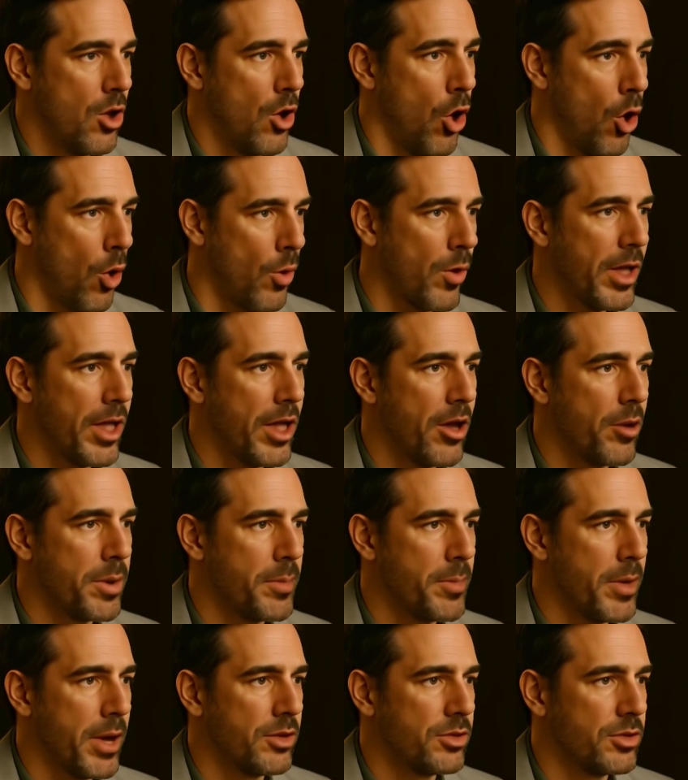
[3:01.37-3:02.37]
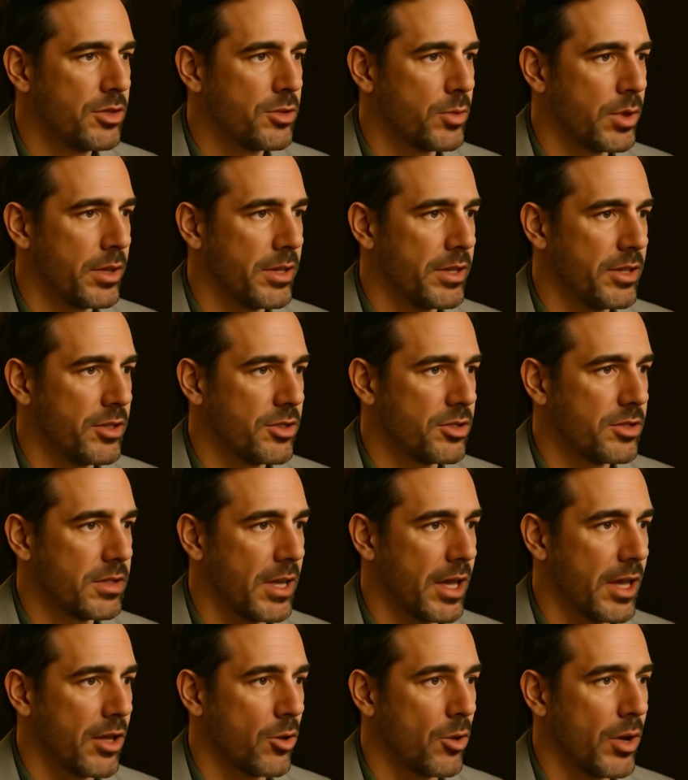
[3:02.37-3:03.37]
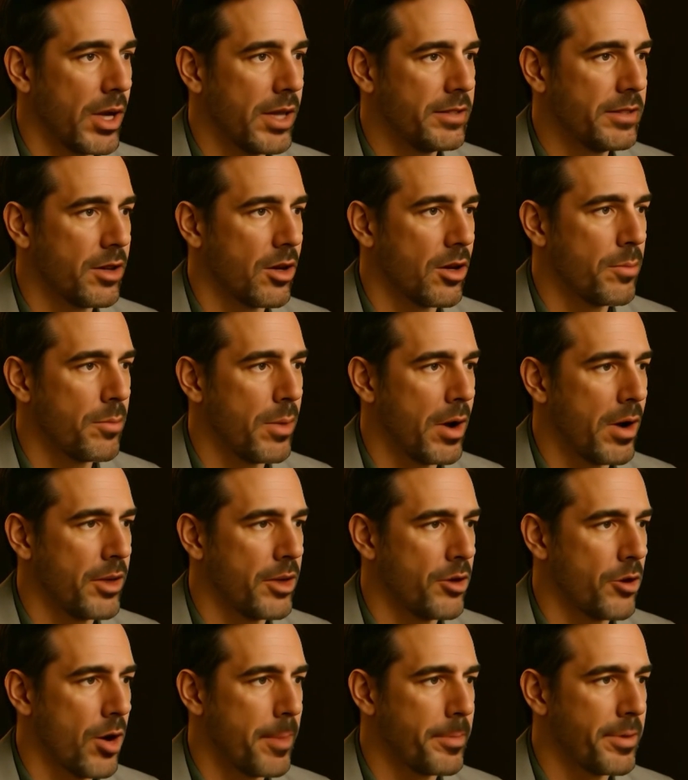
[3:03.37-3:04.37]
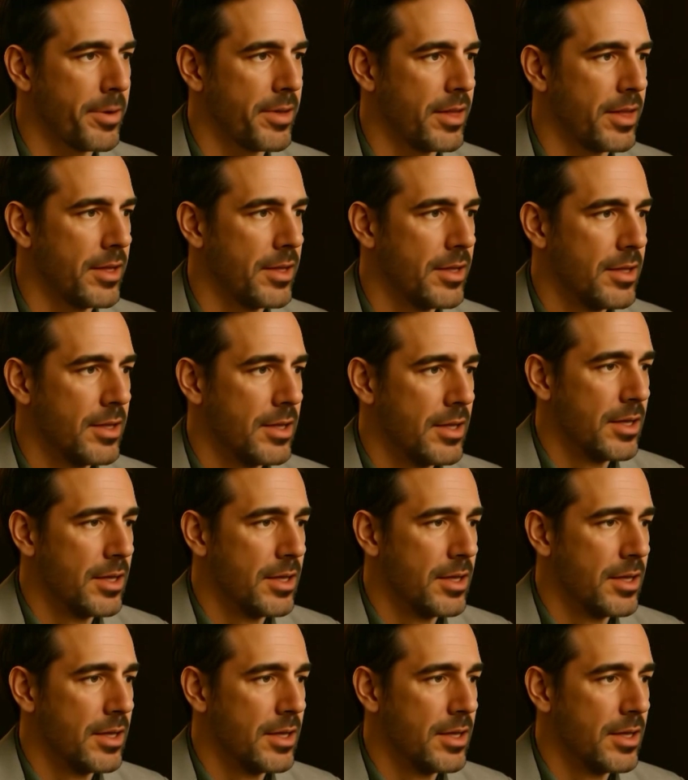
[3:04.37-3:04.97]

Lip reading: already helping patients with conditions like hereditary polyneuropathy,